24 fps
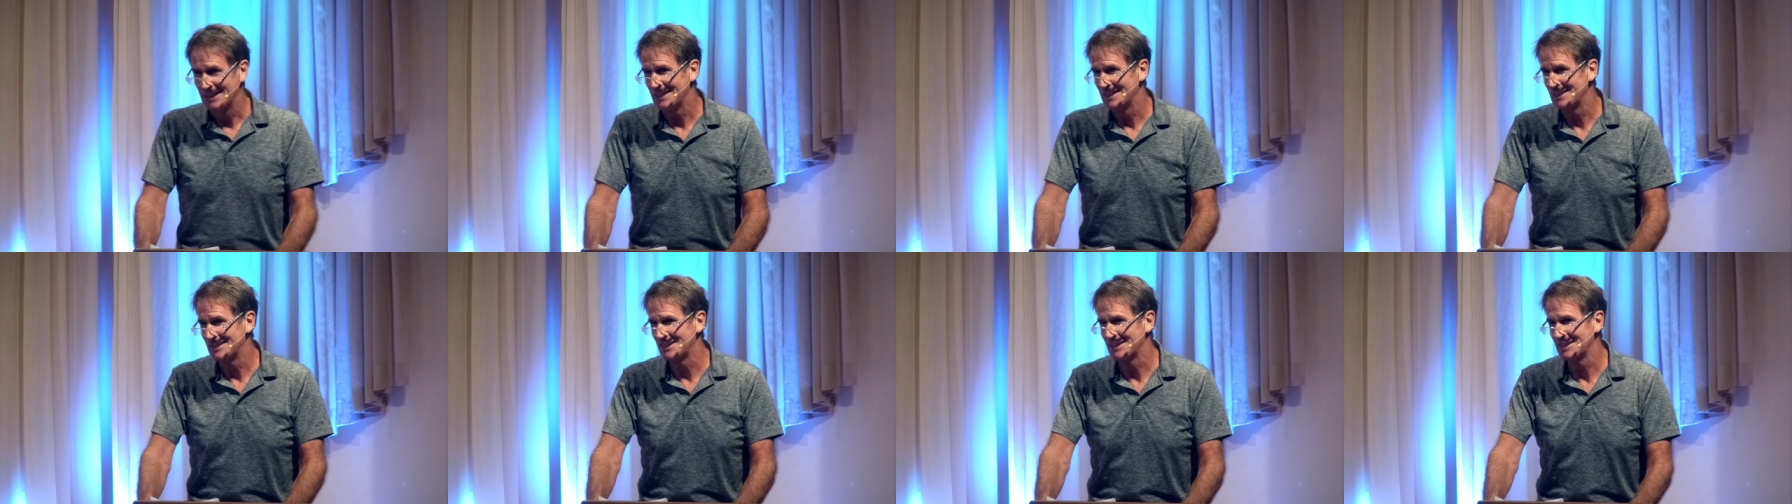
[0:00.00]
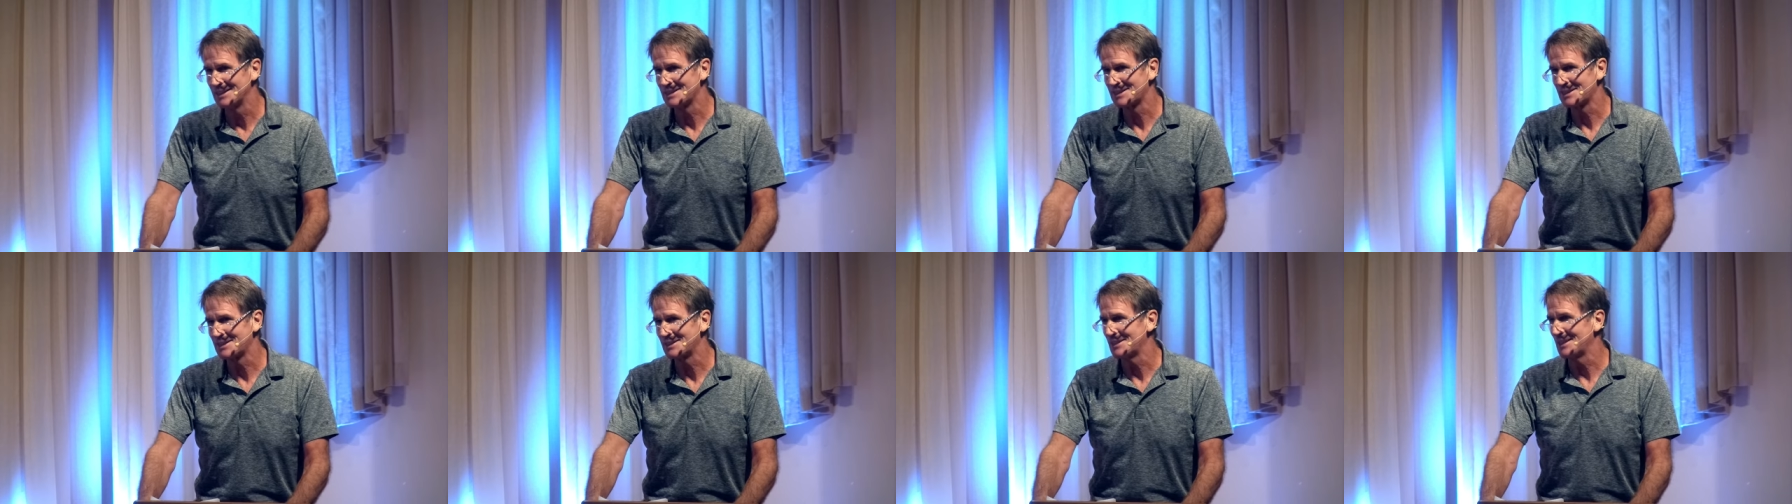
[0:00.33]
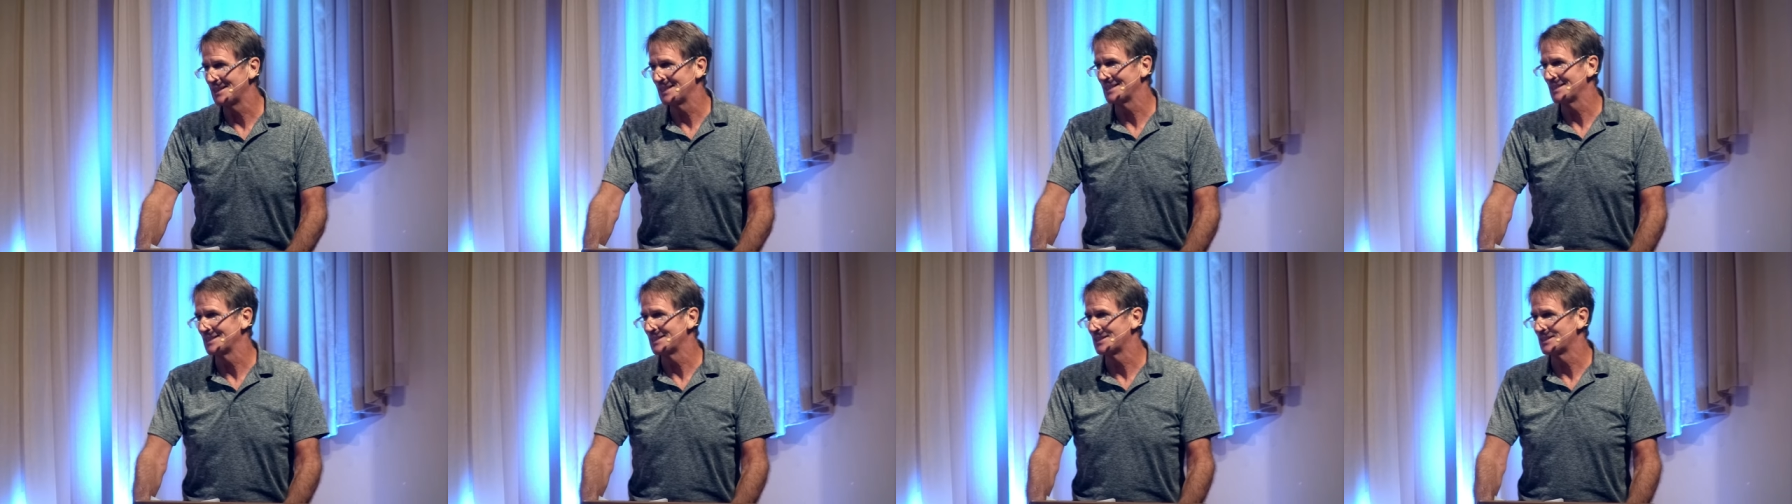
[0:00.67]
and
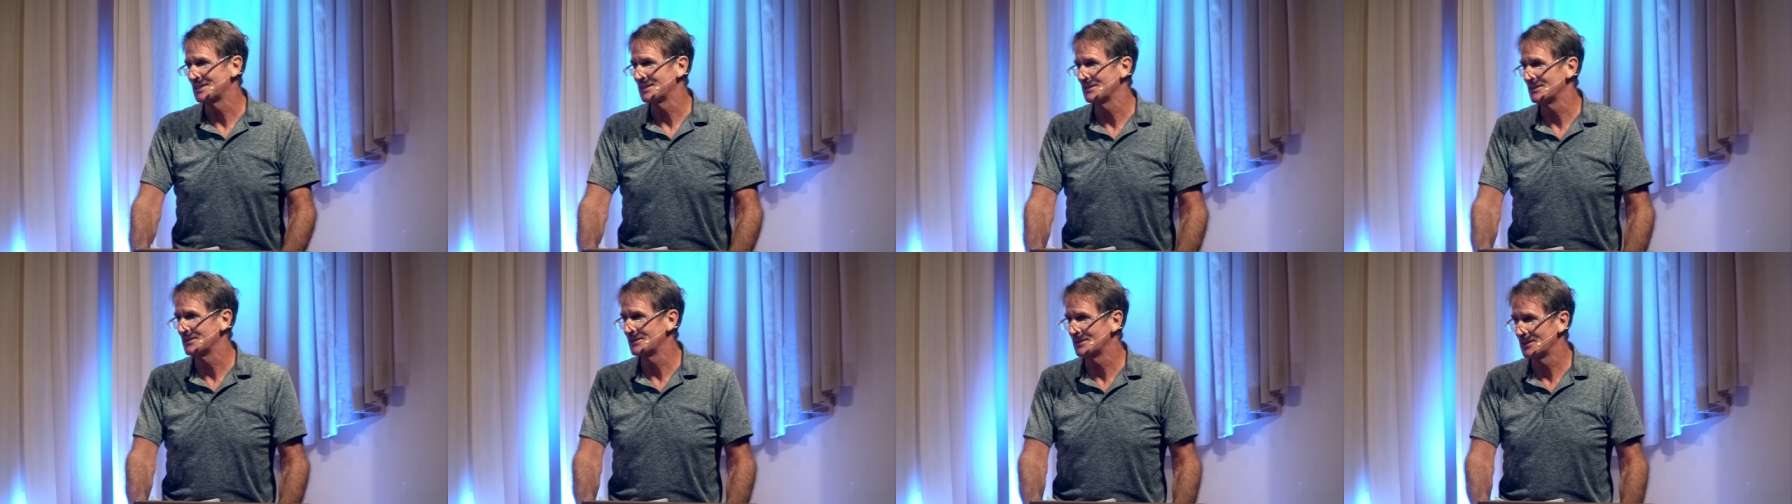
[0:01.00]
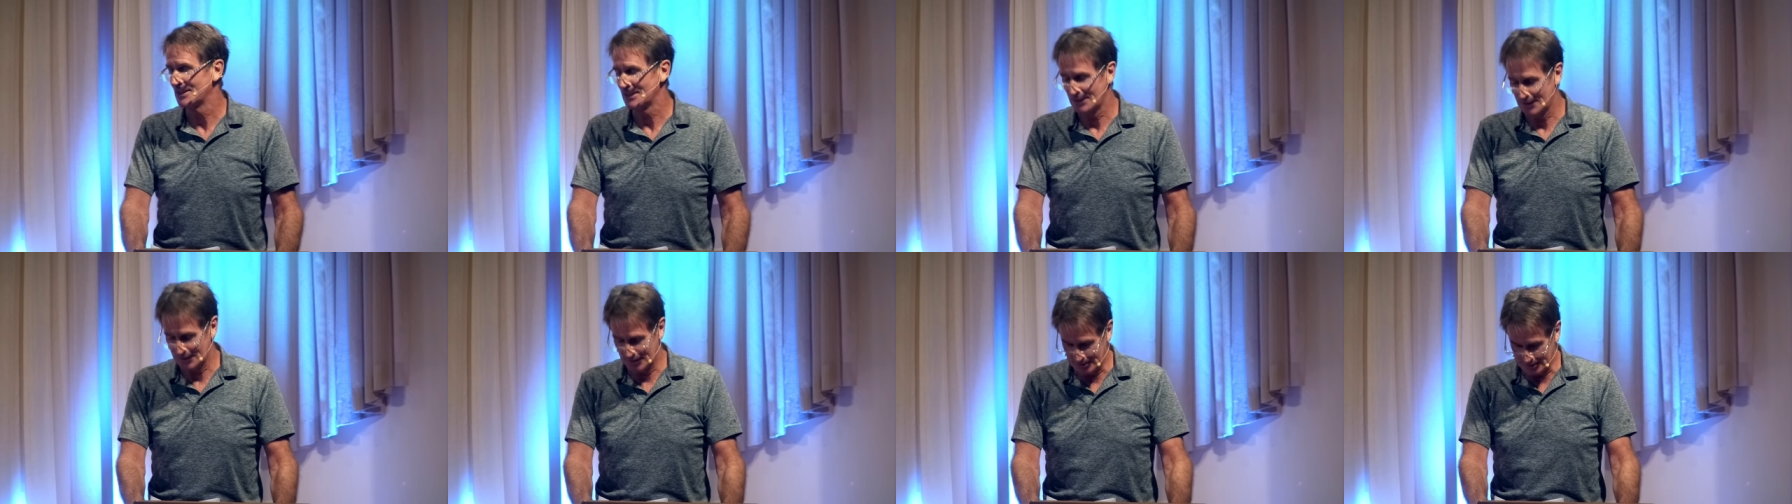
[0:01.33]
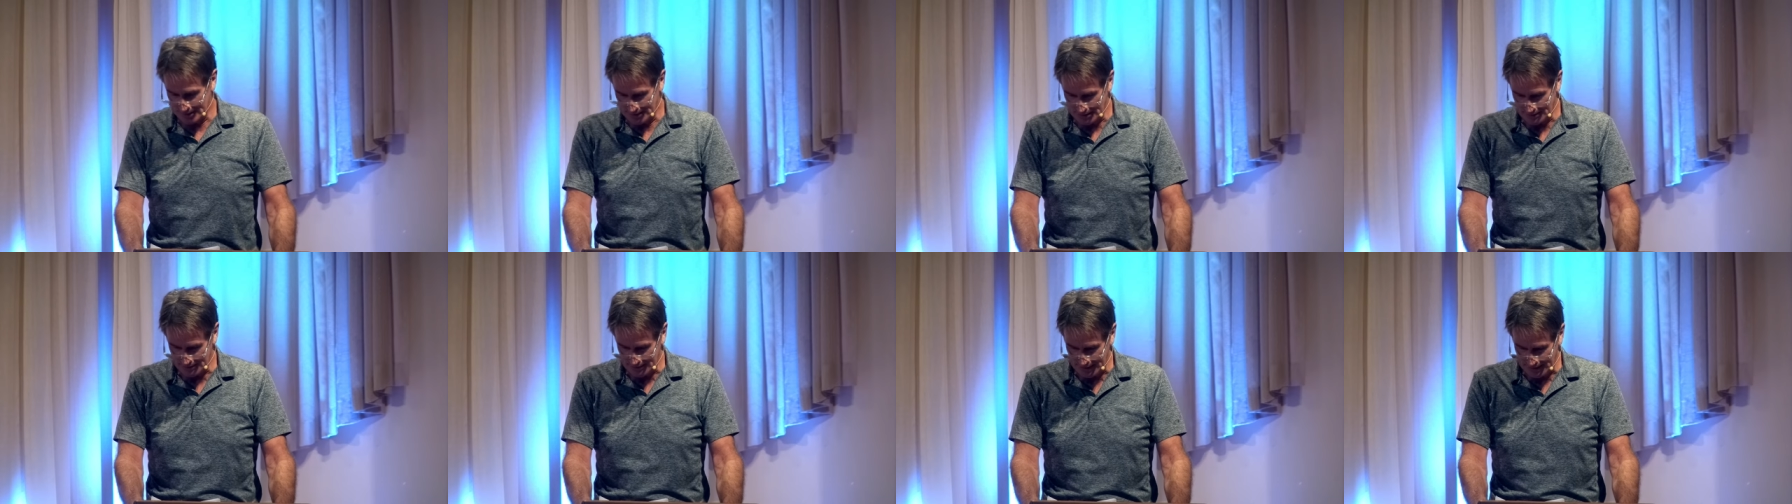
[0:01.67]
listening to
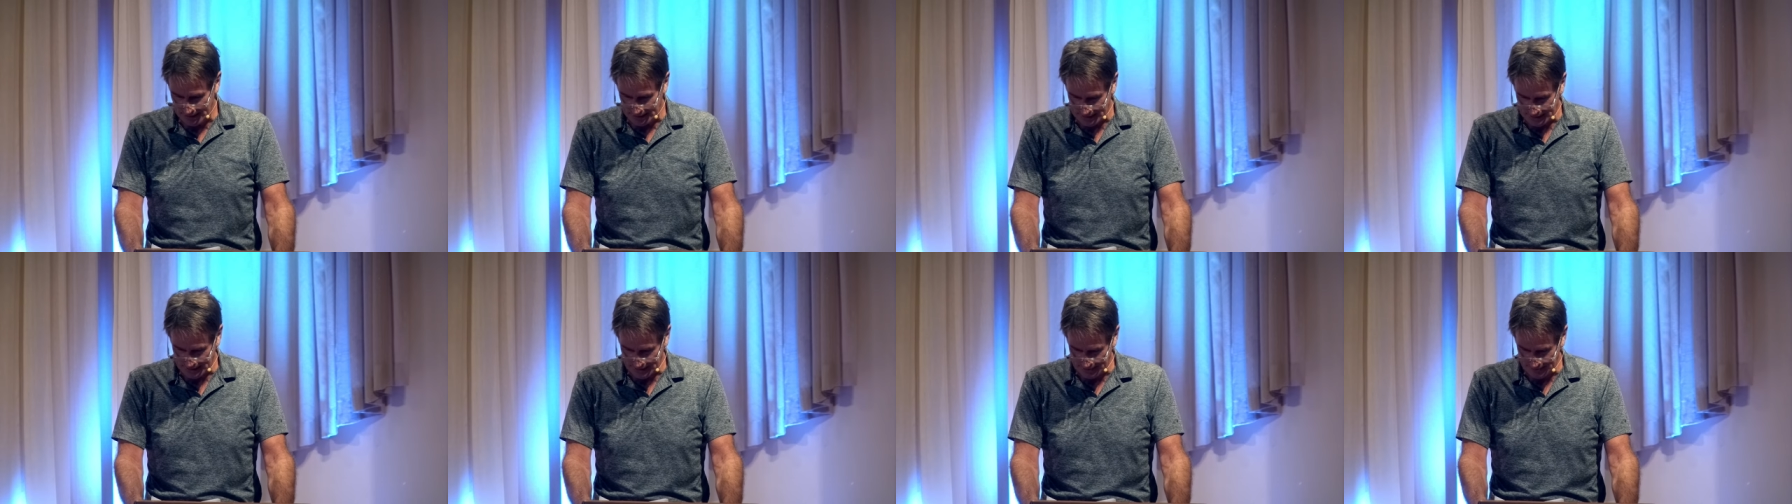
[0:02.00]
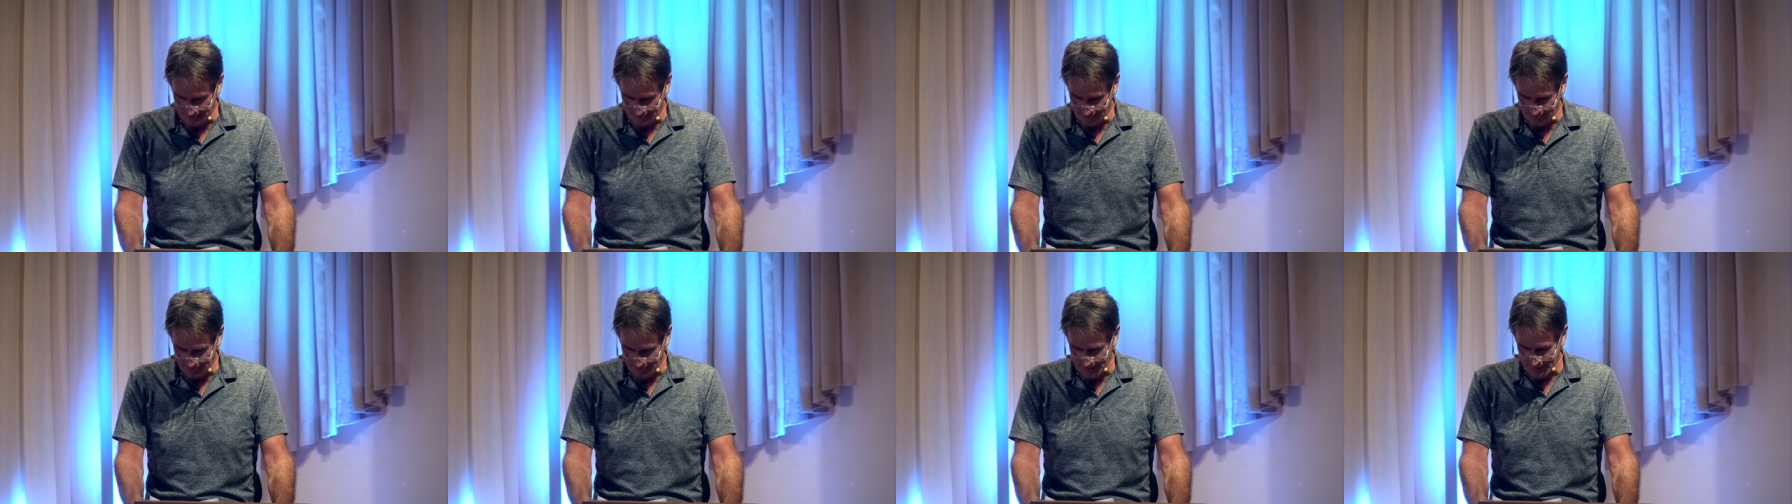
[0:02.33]
her address.